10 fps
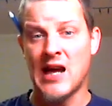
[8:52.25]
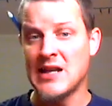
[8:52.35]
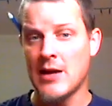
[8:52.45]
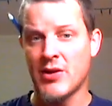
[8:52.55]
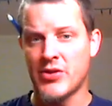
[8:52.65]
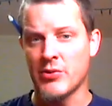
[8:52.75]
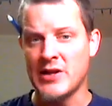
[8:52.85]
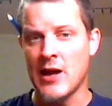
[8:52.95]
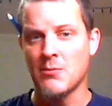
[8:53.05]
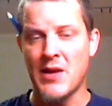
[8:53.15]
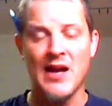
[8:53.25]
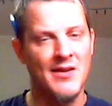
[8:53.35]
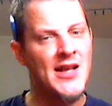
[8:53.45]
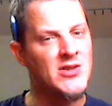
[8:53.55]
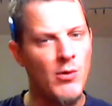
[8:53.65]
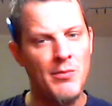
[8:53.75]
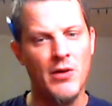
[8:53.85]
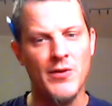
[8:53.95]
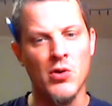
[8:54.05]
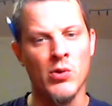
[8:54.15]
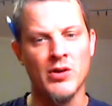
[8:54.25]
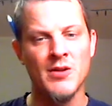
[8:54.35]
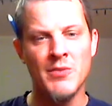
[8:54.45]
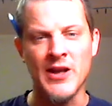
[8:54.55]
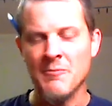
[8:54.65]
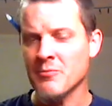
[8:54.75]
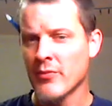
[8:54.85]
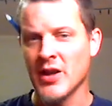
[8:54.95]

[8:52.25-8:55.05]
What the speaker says: dynamic 3-down back, and that's what Melvin Gordon can be.